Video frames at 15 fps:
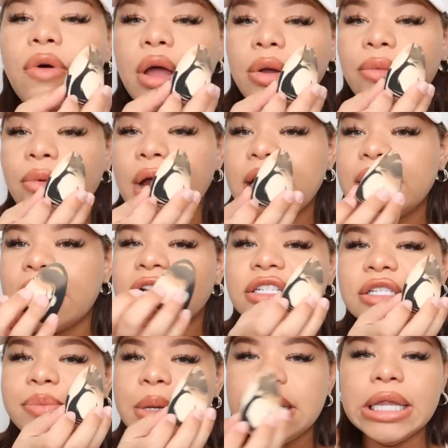one right. They
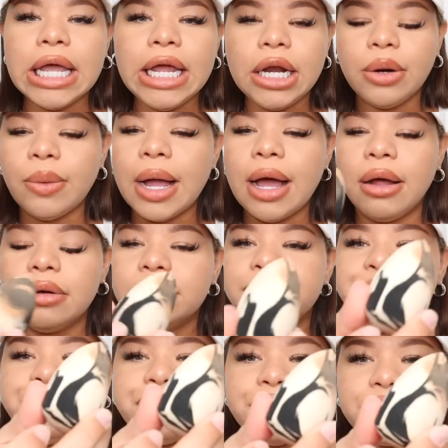just be laying around.
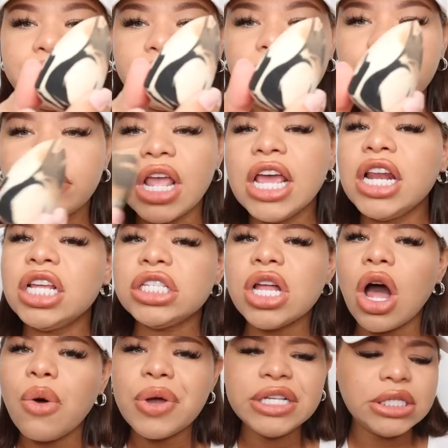And it's
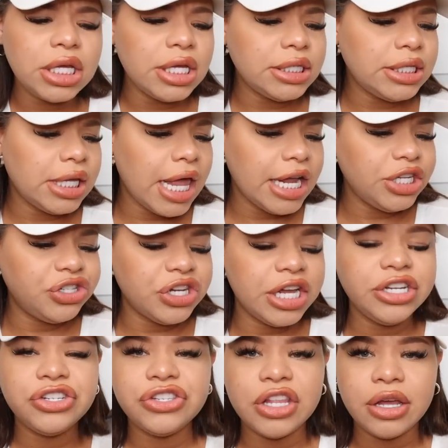always good to, like,
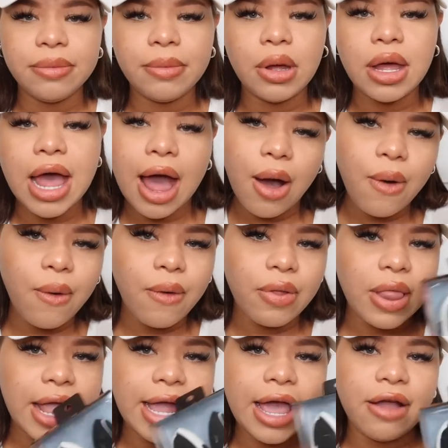change them
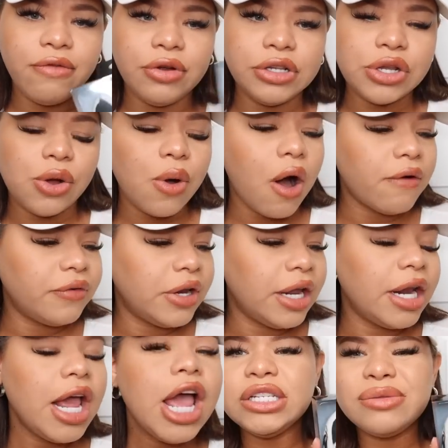out, like, every so
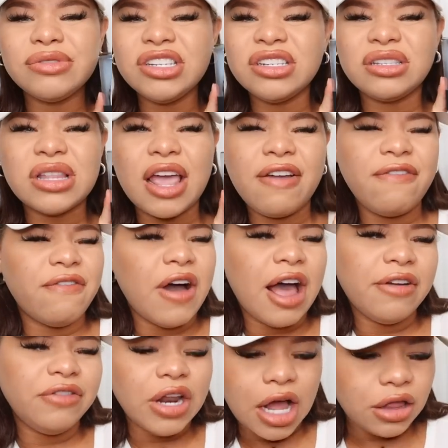often. These was just, like,
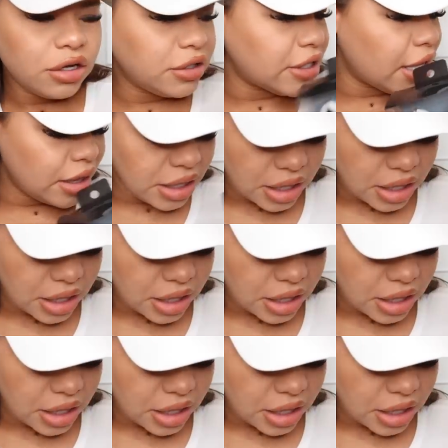$5, I